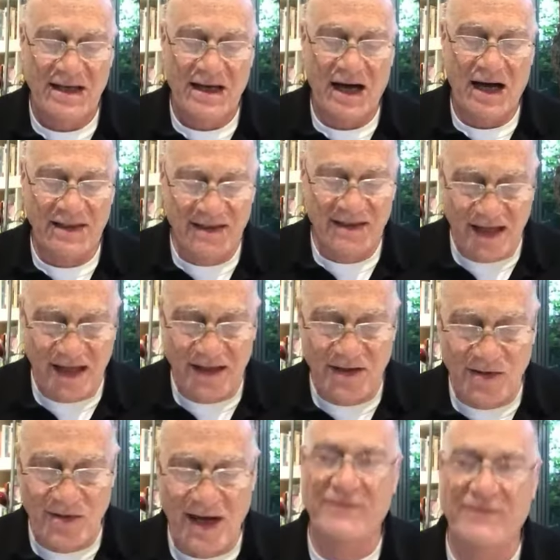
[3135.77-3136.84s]
I think
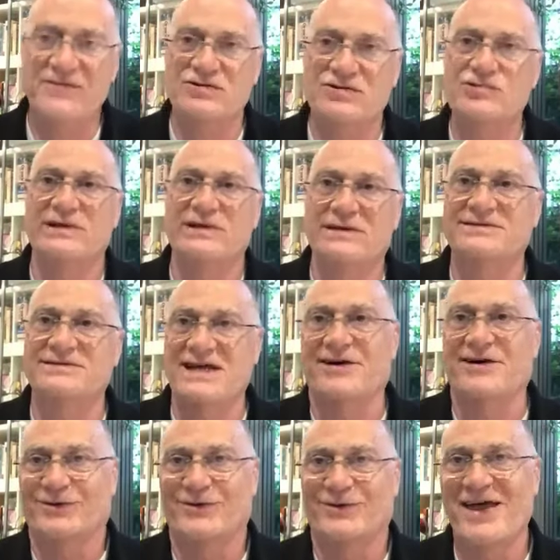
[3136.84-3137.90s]
you have to drill
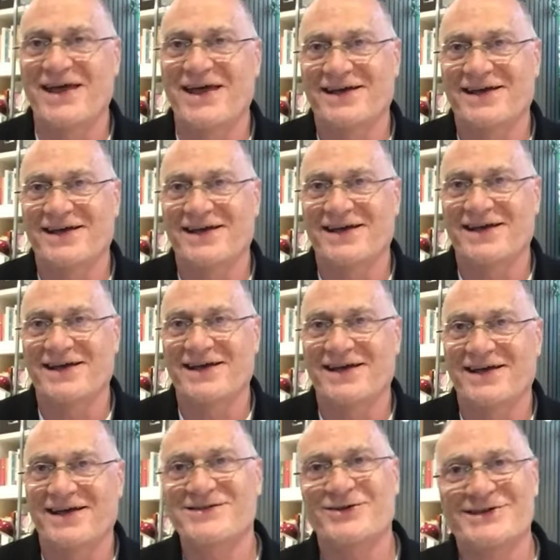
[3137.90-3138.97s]
down on that
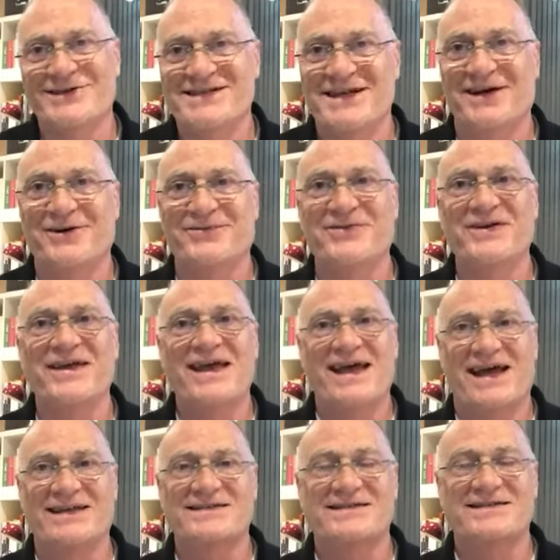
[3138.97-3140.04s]
sort of stuff
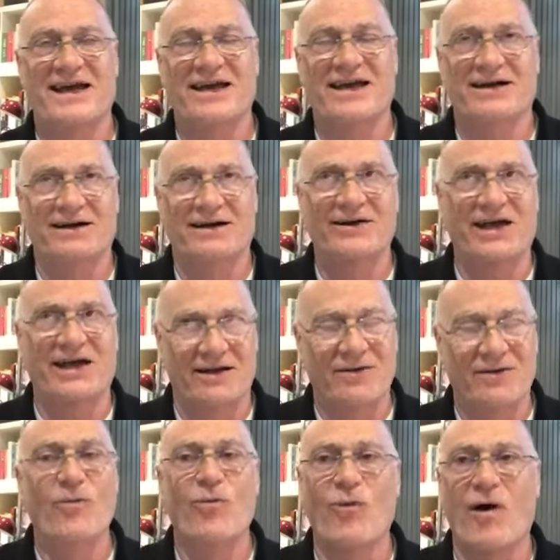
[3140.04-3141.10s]
and say, okay,
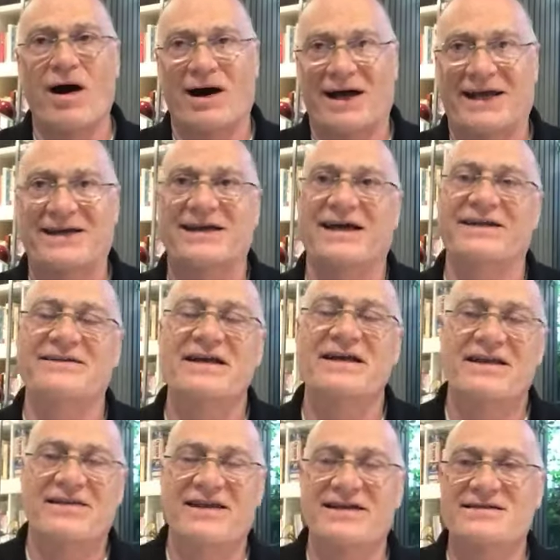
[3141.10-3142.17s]
why? And
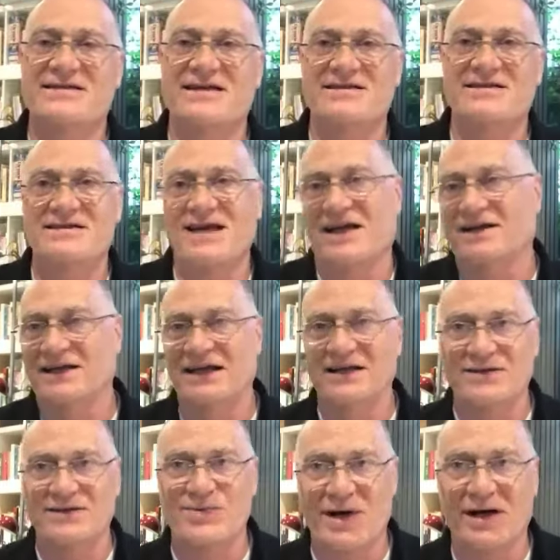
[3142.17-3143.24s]
there's this technique as
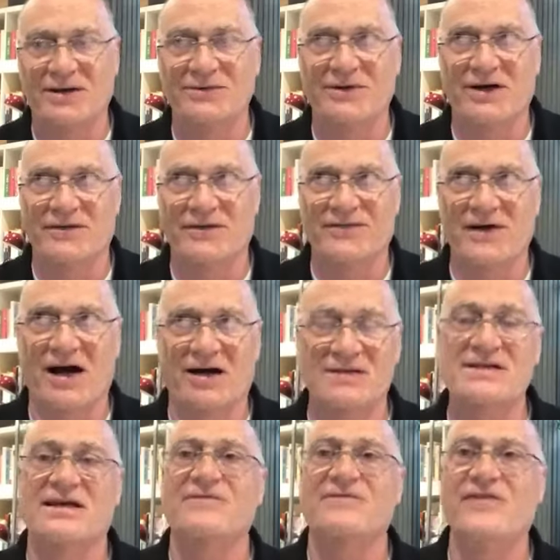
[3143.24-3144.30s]
well of
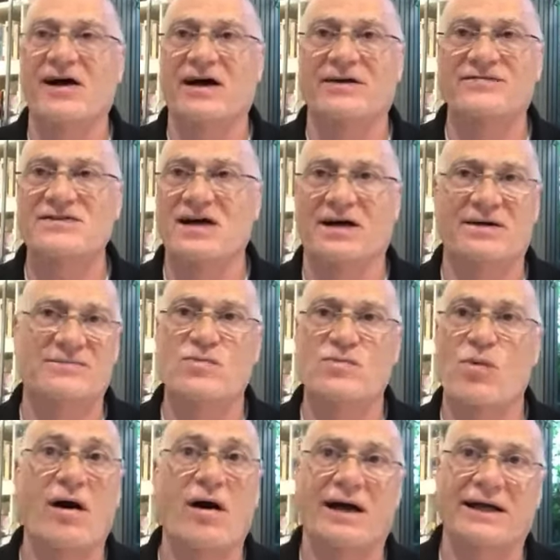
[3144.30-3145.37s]
asking 5 times
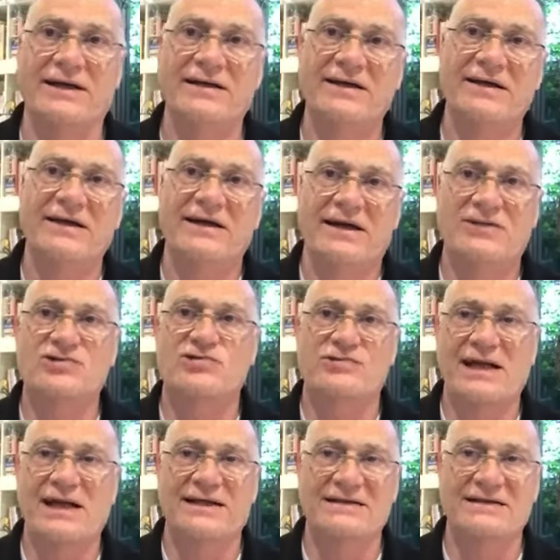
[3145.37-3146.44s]
why and
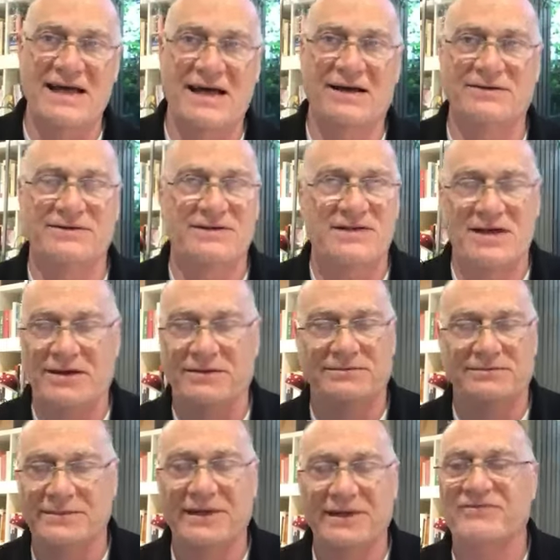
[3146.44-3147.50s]
drilling down. So
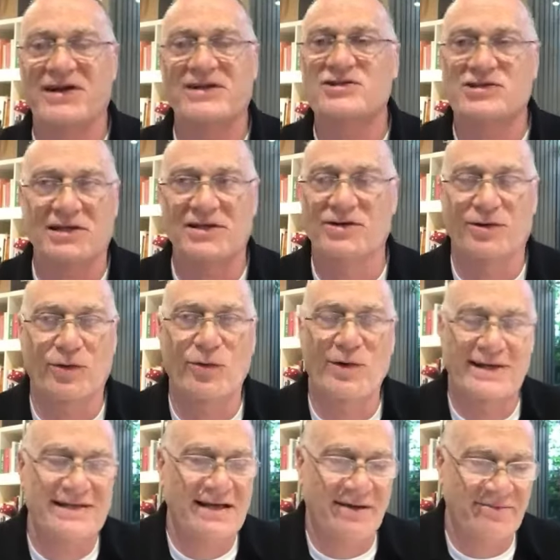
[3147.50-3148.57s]
eventually you'll
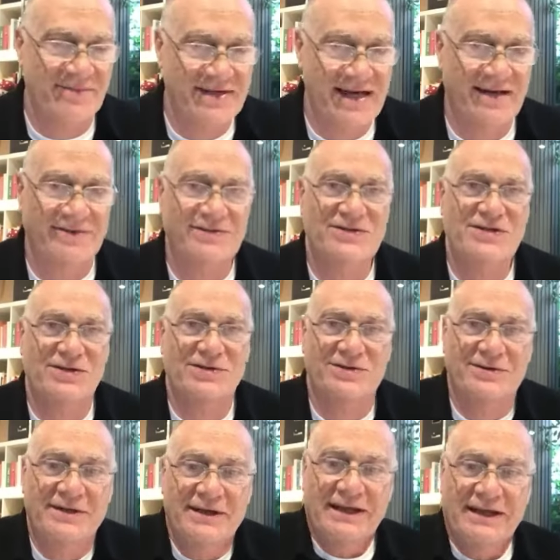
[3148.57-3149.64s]
always come down to
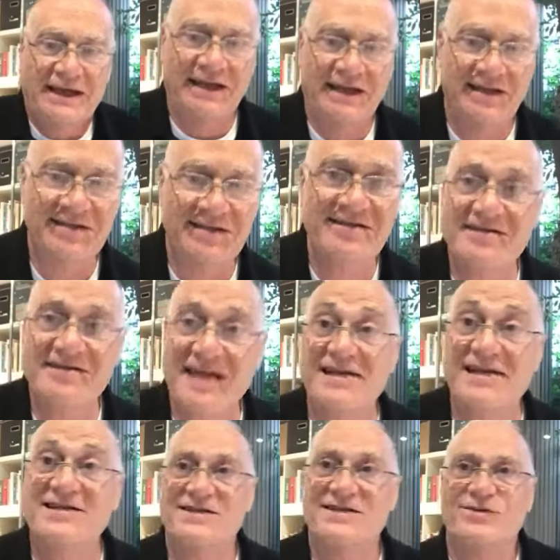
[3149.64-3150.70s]
either
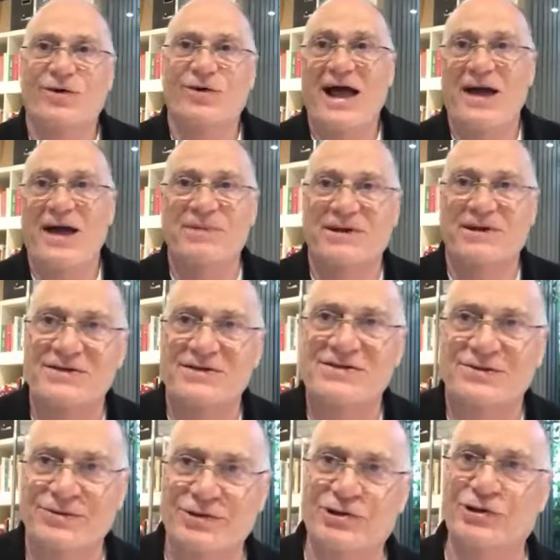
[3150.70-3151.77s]
status or happiness
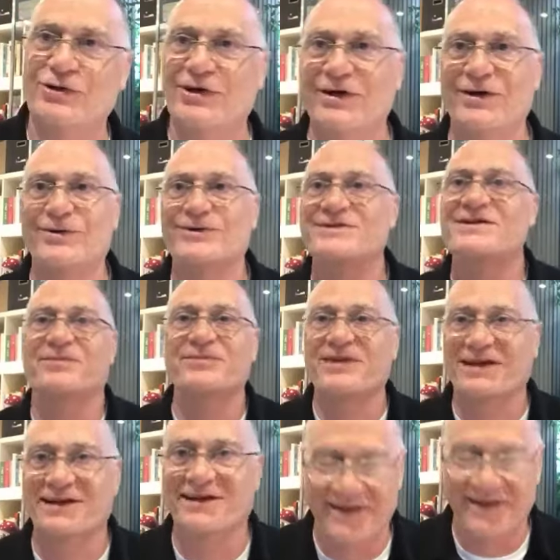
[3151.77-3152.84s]
or joy or something
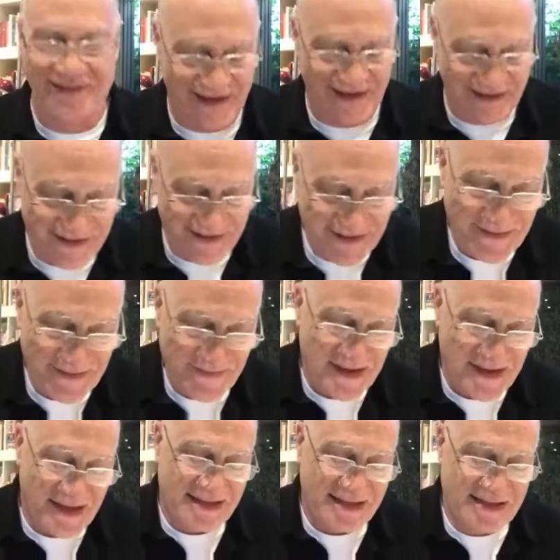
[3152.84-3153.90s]
like that.
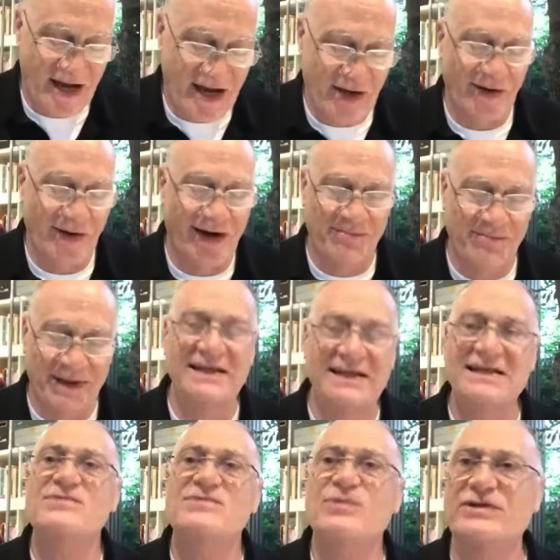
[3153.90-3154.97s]
So, but it
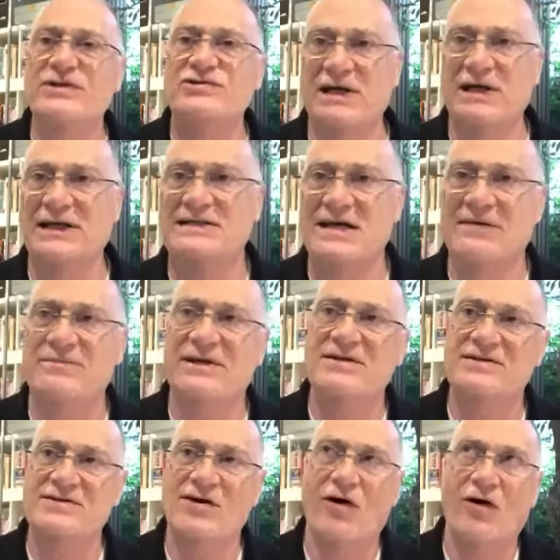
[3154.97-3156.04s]
is worth drilling down,
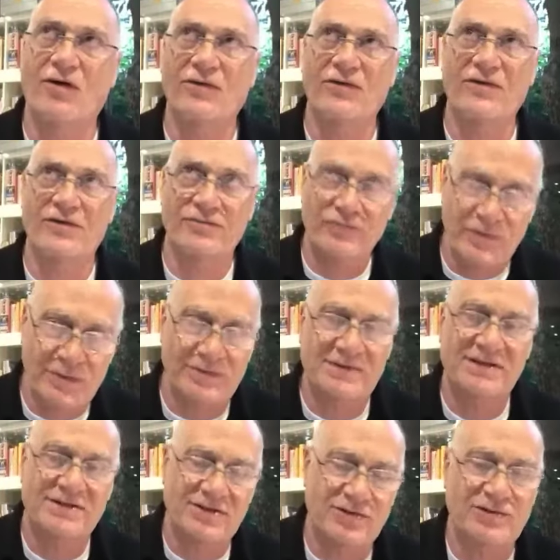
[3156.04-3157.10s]
because on the route
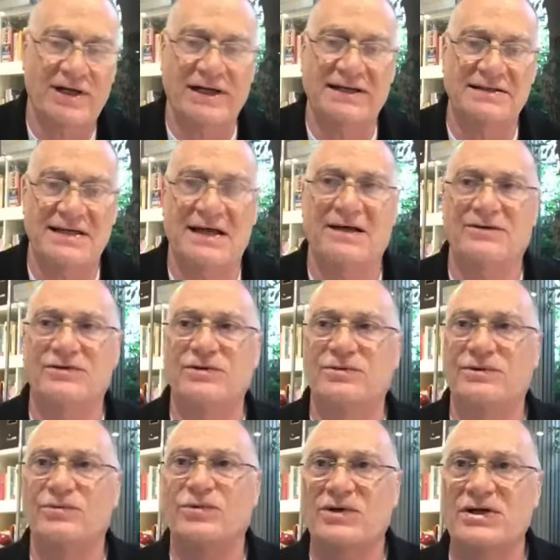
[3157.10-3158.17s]
to drilling down, you
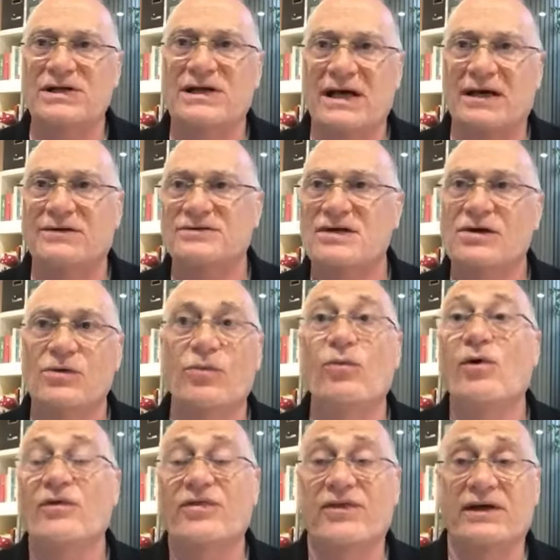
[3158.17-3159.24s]
will work out
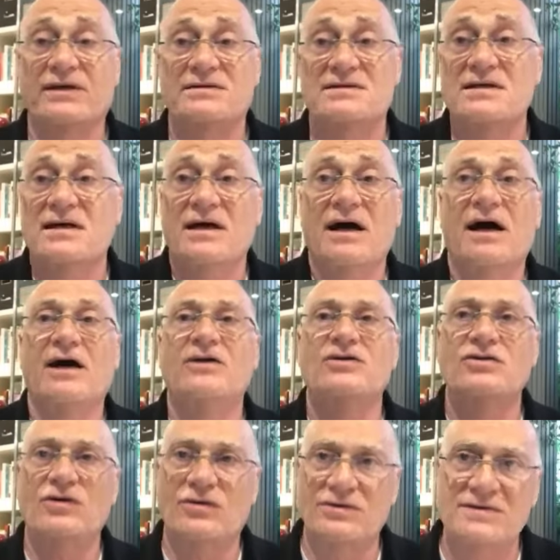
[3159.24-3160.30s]
what things are
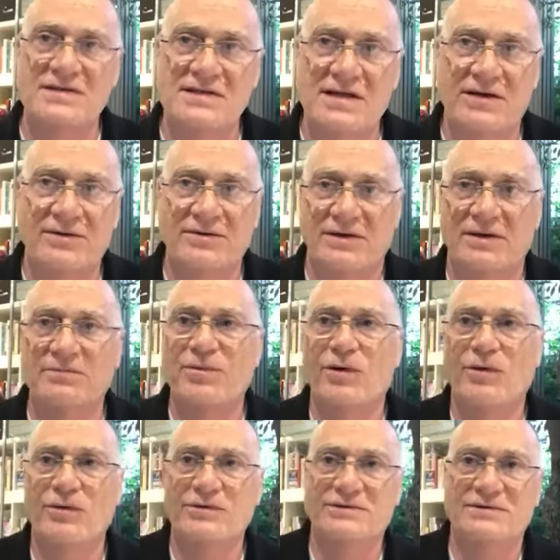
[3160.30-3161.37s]
not so
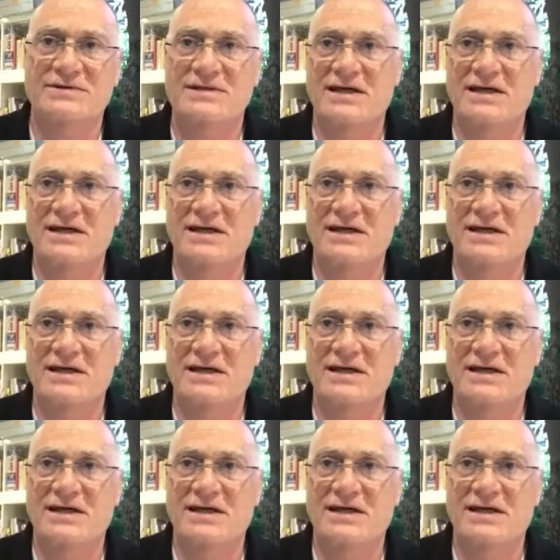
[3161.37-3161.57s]
important.